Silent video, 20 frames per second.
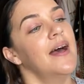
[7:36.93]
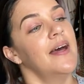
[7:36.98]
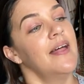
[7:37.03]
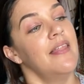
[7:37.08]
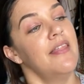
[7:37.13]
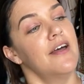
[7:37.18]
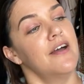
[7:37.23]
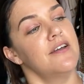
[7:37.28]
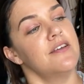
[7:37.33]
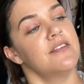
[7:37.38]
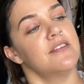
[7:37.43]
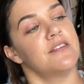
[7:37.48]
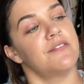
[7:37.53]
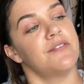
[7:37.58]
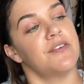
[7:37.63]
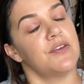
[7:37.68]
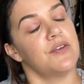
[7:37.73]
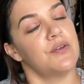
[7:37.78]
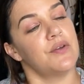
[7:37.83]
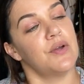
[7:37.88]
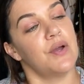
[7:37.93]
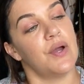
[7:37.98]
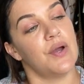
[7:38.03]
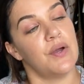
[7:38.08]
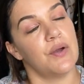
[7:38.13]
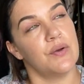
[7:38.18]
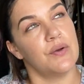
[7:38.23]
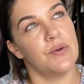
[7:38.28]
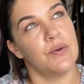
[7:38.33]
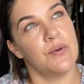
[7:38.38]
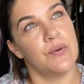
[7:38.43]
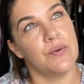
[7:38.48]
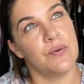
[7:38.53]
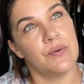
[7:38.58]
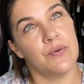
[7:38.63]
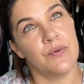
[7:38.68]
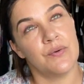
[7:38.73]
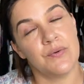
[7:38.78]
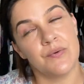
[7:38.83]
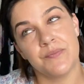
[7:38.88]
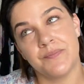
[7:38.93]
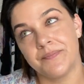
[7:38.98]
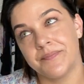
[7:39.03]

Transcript: Those of you who